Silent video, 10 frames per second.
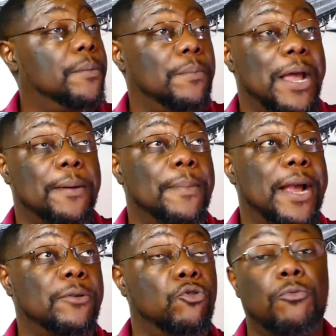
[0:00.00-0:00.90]

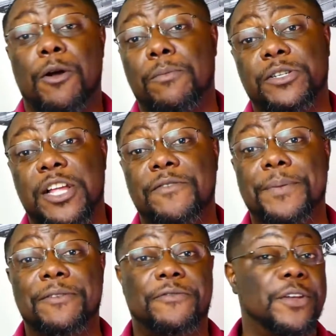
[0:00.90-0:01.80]
My group home has never
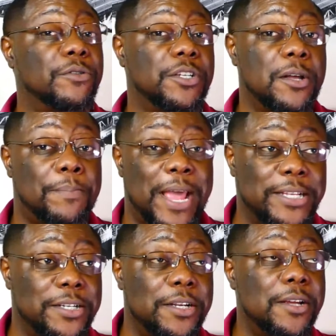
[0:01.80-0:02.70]
been filled to
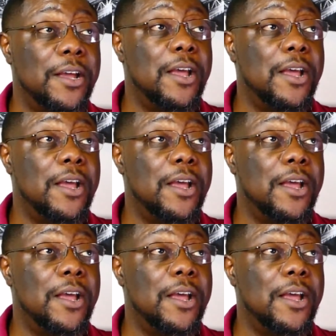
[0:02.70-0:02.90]
capacity,